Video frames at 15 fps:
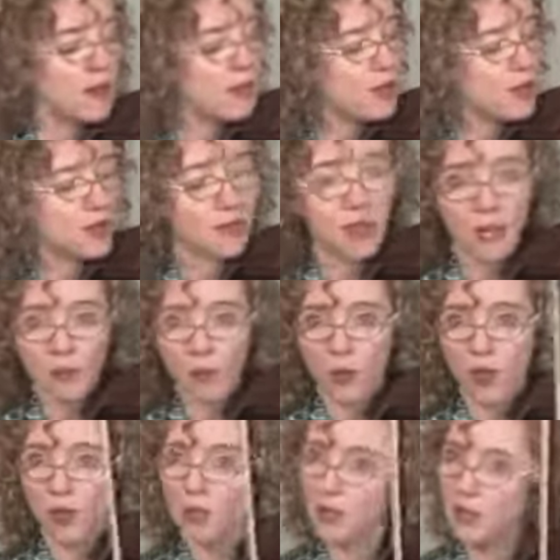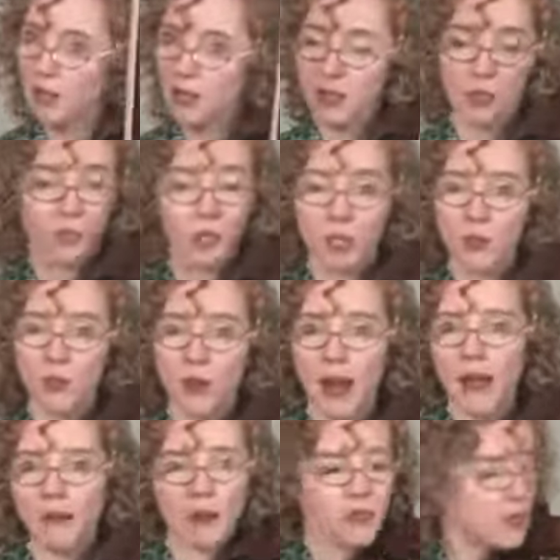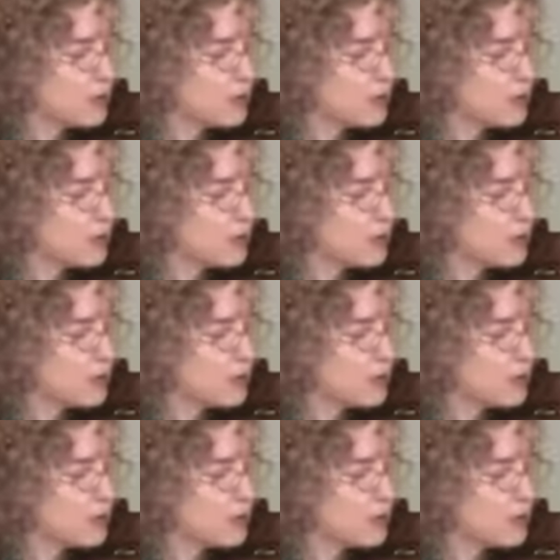the fingerboard that the bow travels.